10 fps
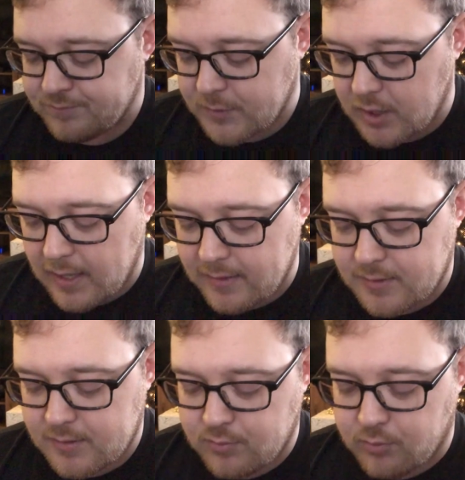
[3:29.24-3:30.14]
So
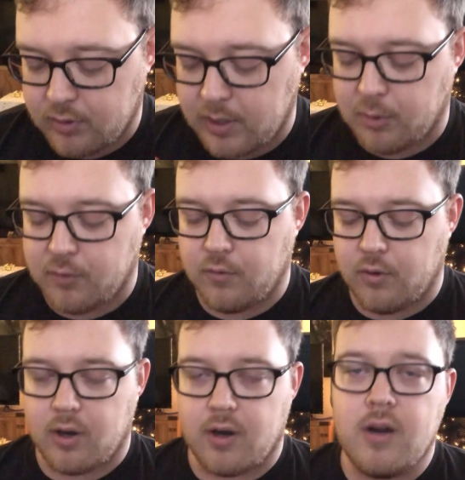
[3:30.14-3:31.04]
that's rule number
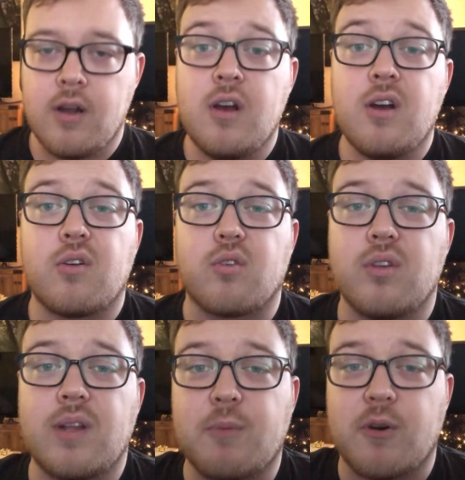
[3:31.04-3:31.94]
4. Rule
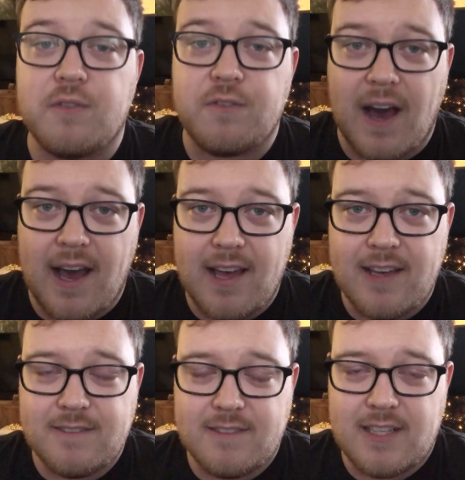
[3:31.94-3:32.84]
number
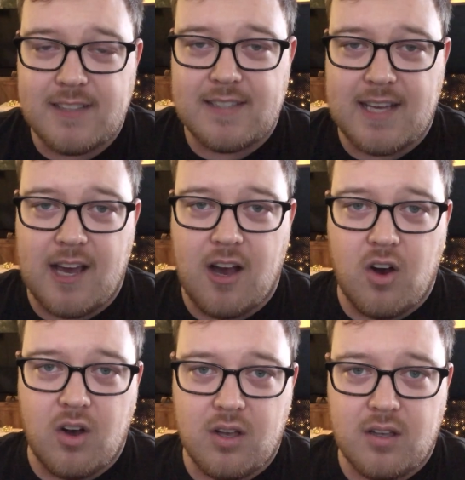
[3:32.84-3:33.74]
5 is that
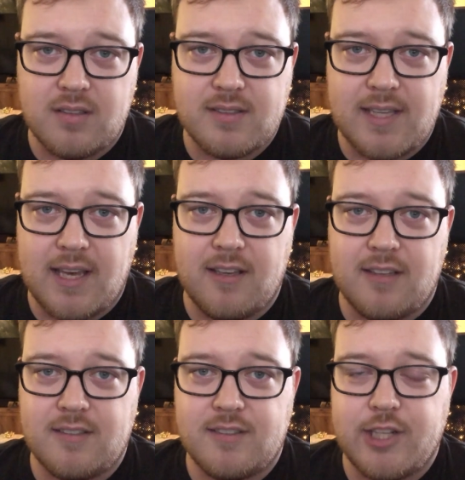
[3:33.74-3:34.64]
all
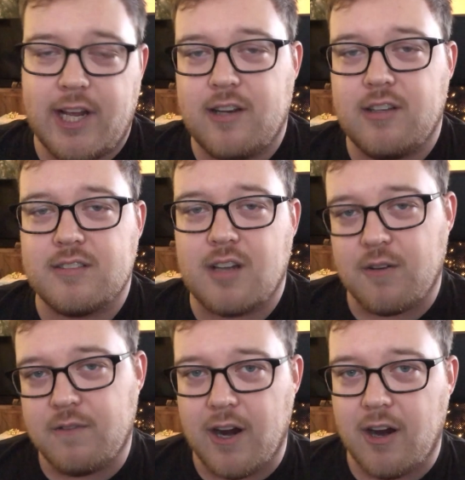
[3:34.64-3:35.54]
sales channels are
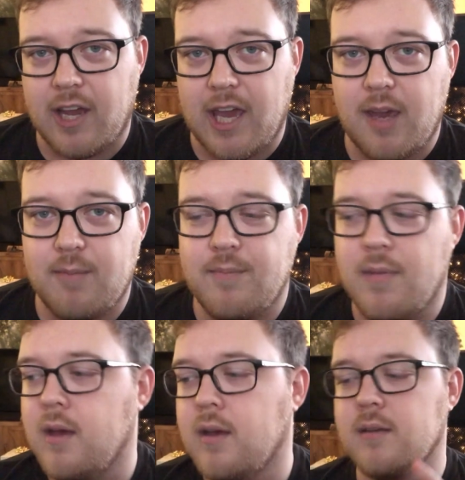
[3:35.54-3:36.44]
fair game.
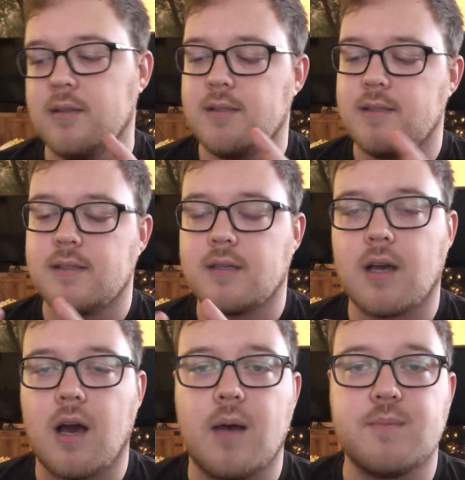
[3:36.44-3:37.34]

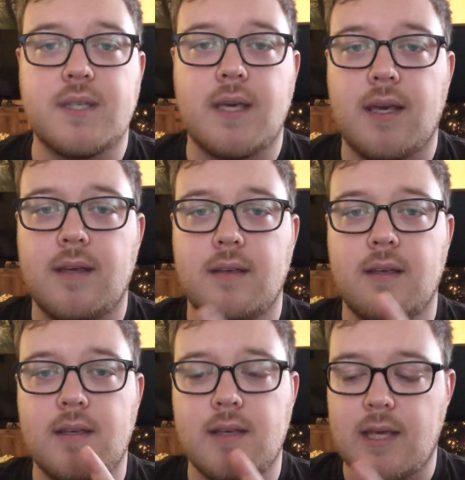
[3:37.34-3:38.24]
ComC,
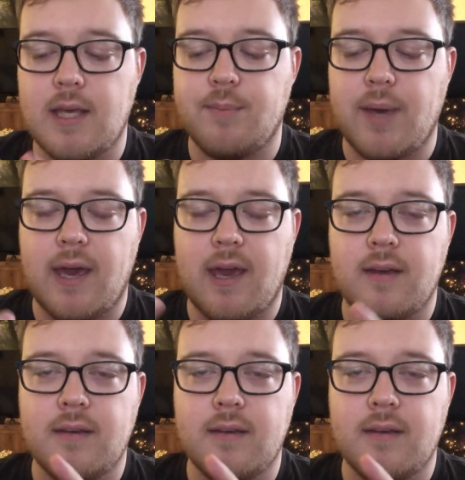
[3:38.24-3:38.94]
eBay,